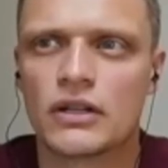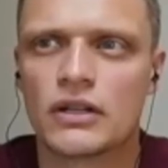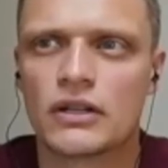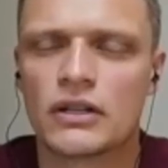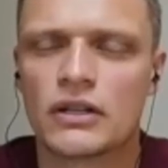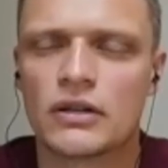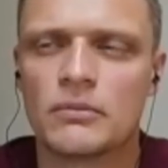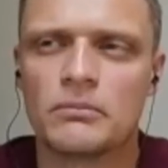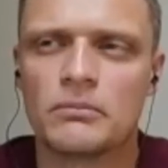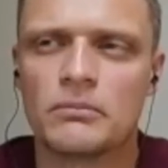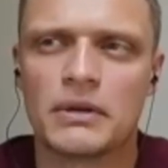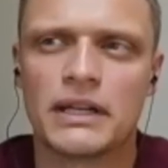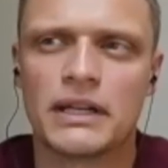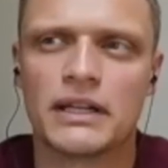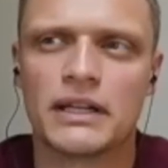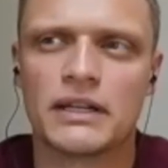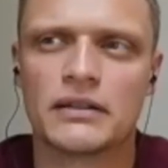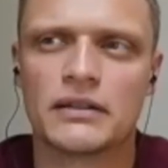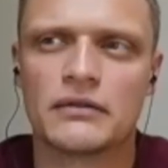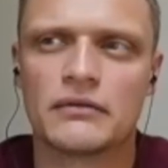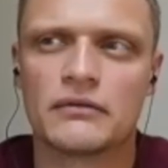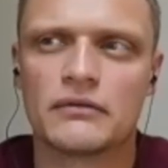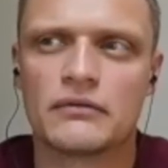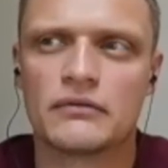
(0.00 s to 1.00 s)

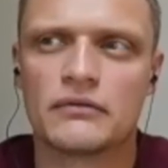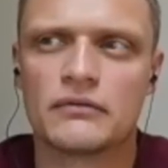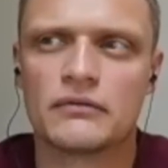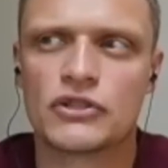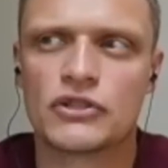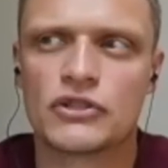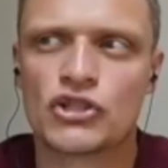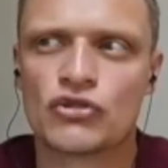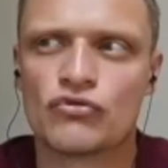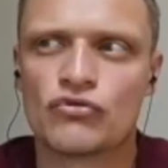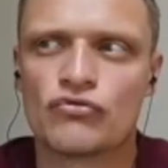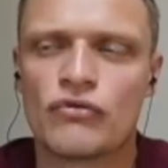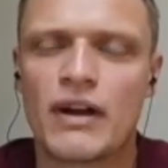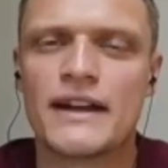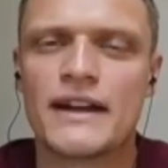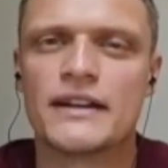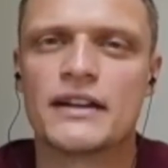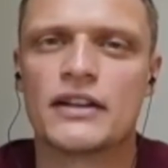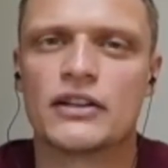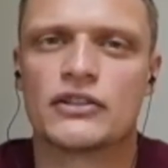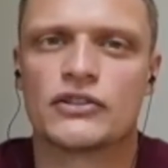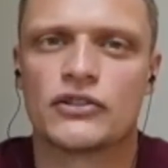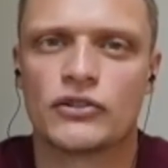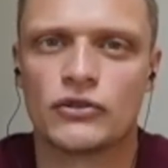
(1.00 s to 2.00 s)
complete
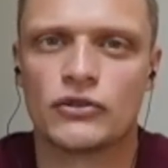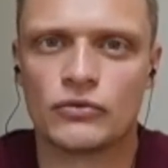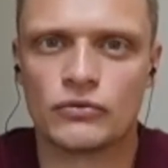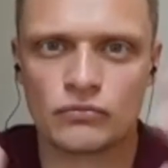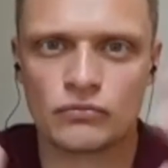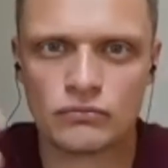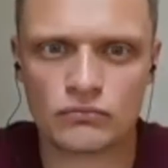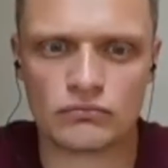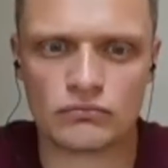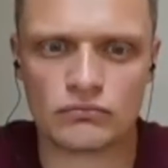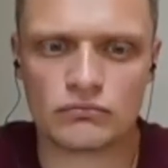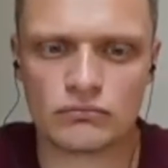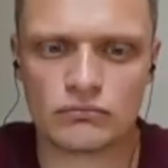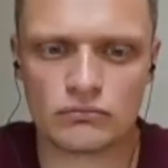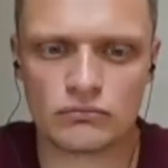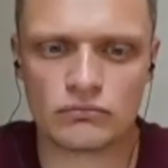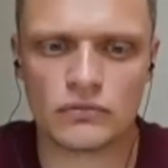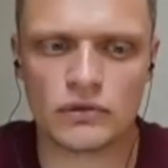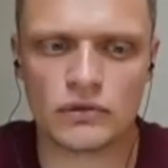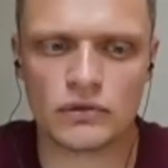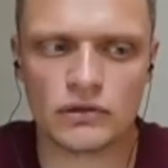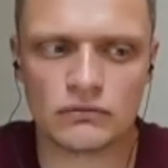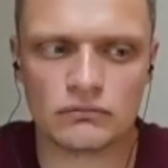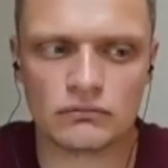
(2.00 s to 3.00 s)
surrender to
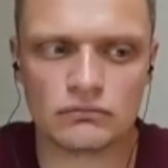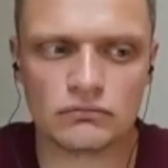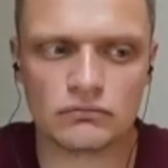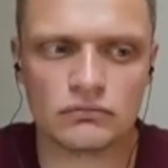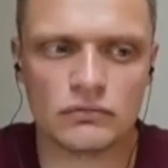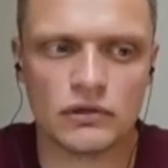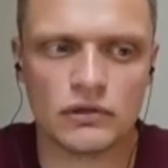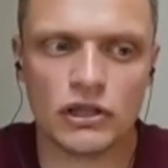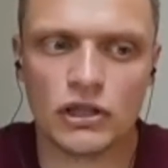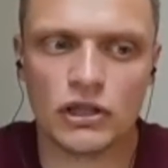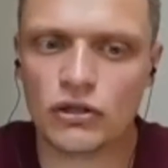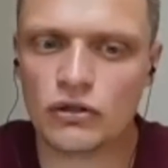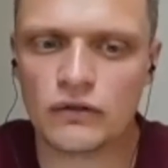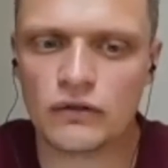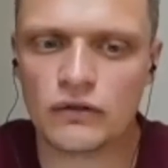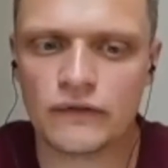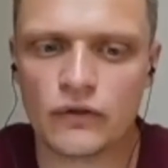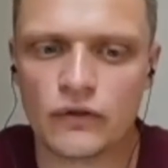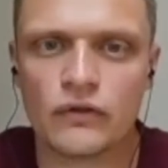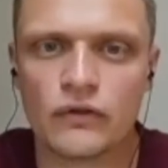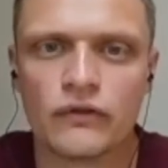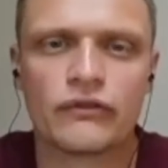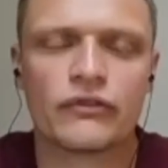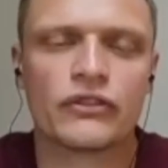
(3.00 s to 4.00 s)
love
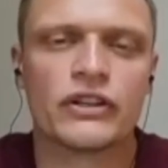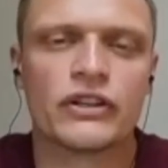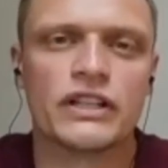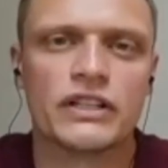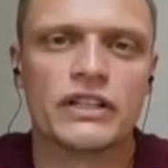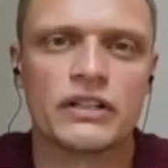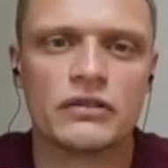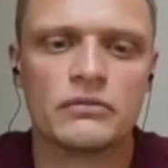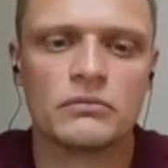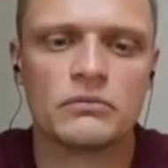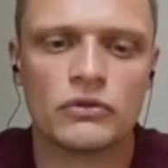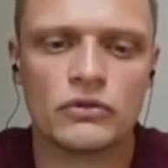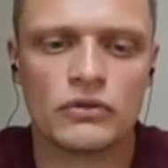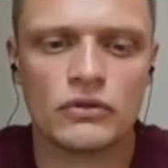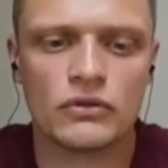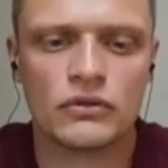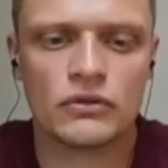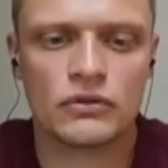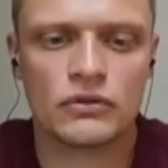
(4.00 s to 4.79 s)
or freedom. Or...